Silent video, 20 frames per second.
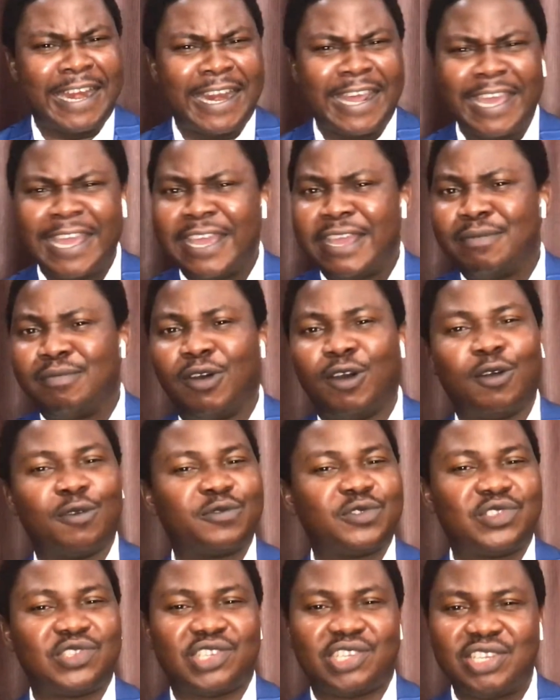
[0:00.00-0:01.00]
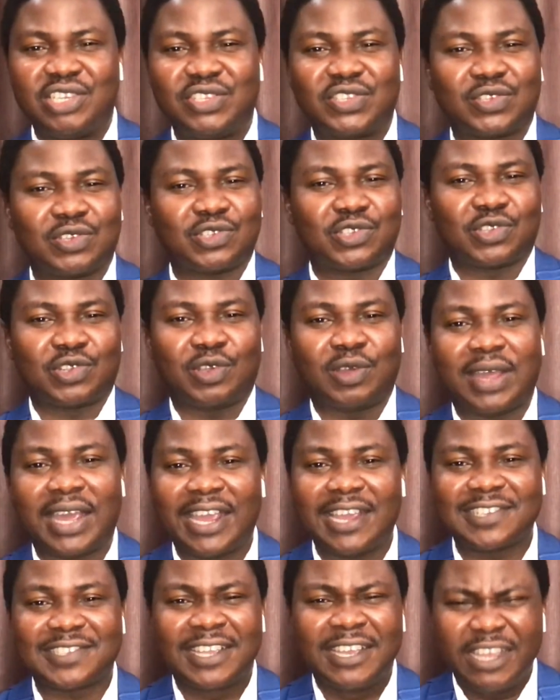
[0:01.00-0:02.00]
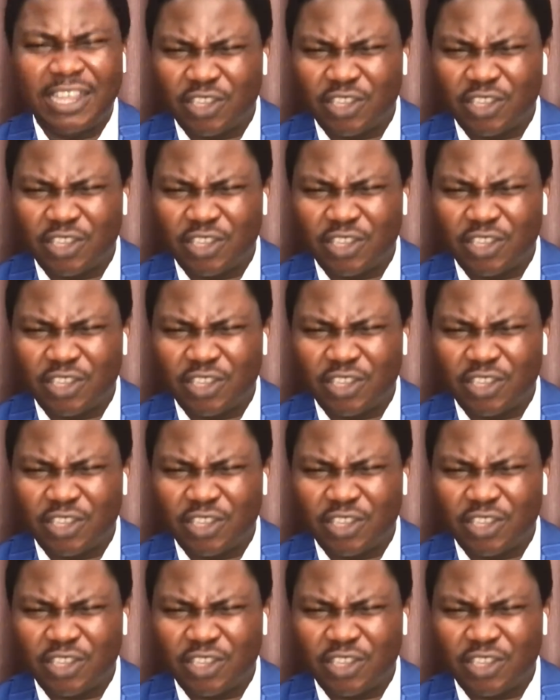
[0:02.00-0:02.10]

name of Jesus Christ.